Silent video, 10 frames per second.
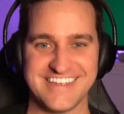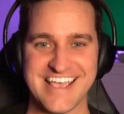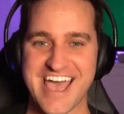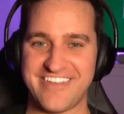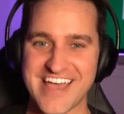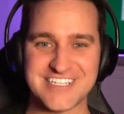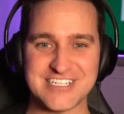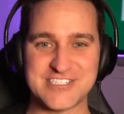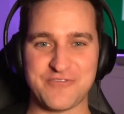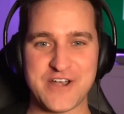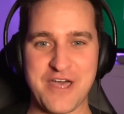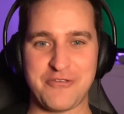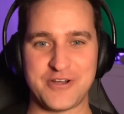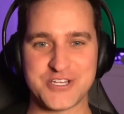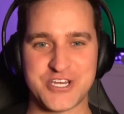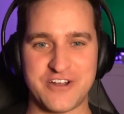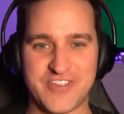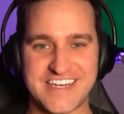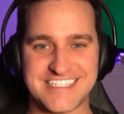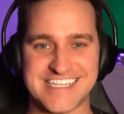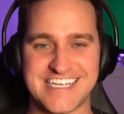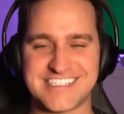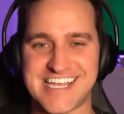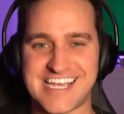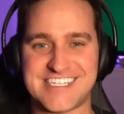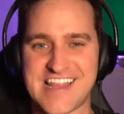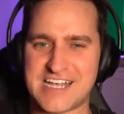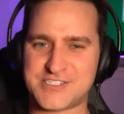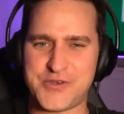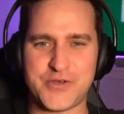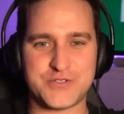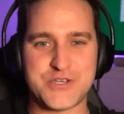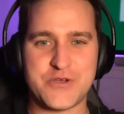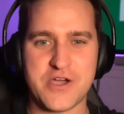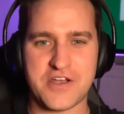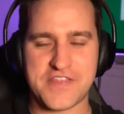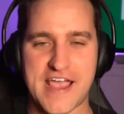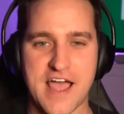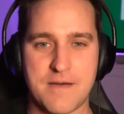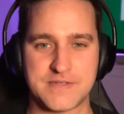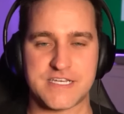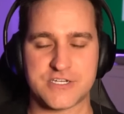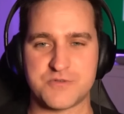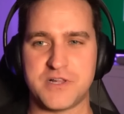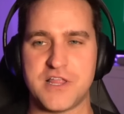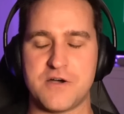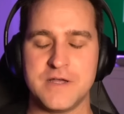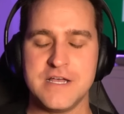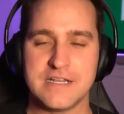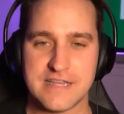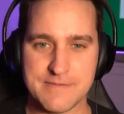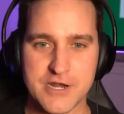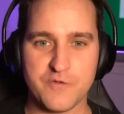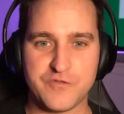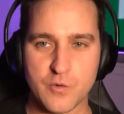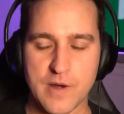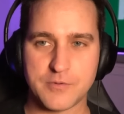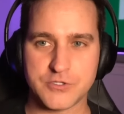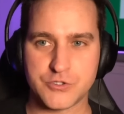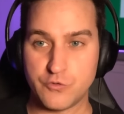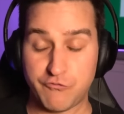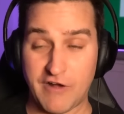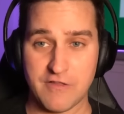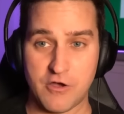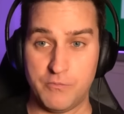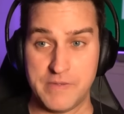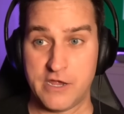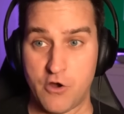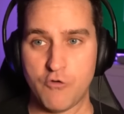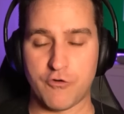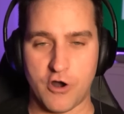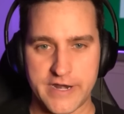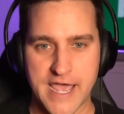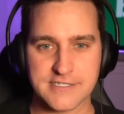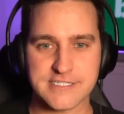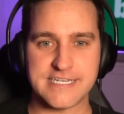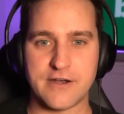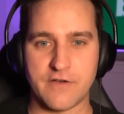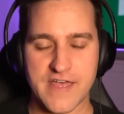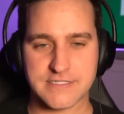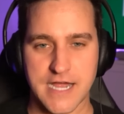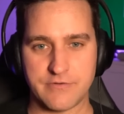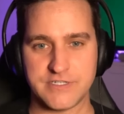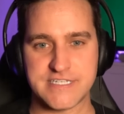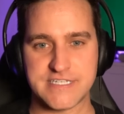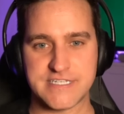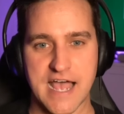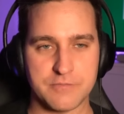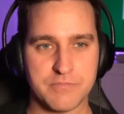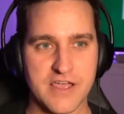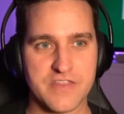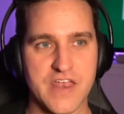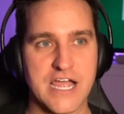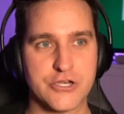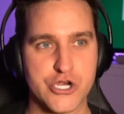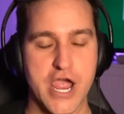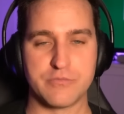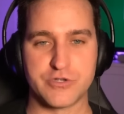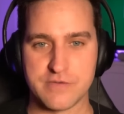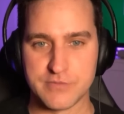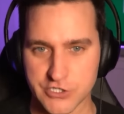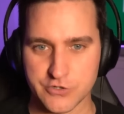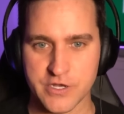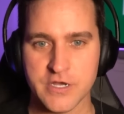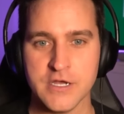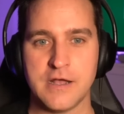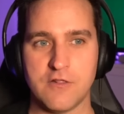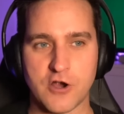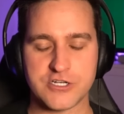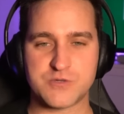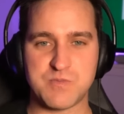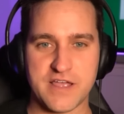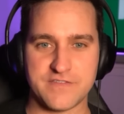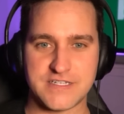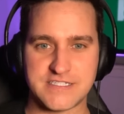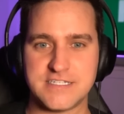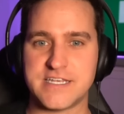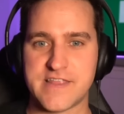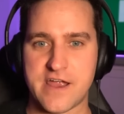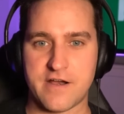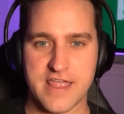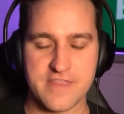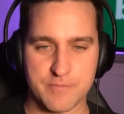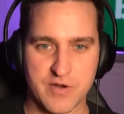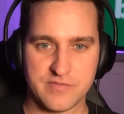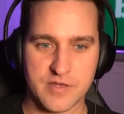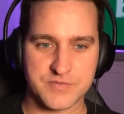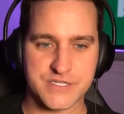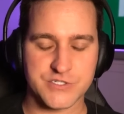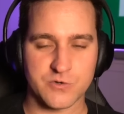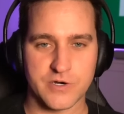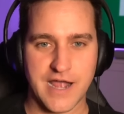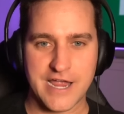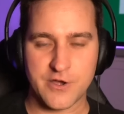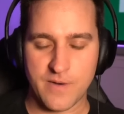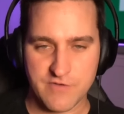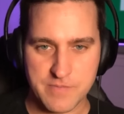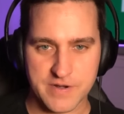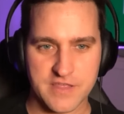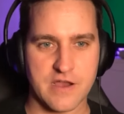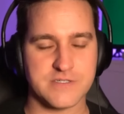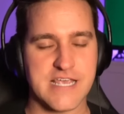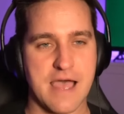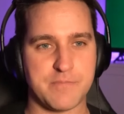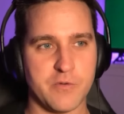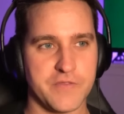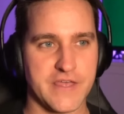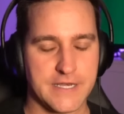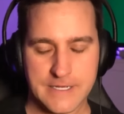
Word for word: And that does it for another edition of Lindy's Leans, Likes, and Locks. You know what to do. Go to that comment section below. Let me know if you were able to follow me over on X and get on that Tyrese Halliburton play that I jammed to the moon. Largest play of the season there in the premium Discord. I know everybody there was happy with it.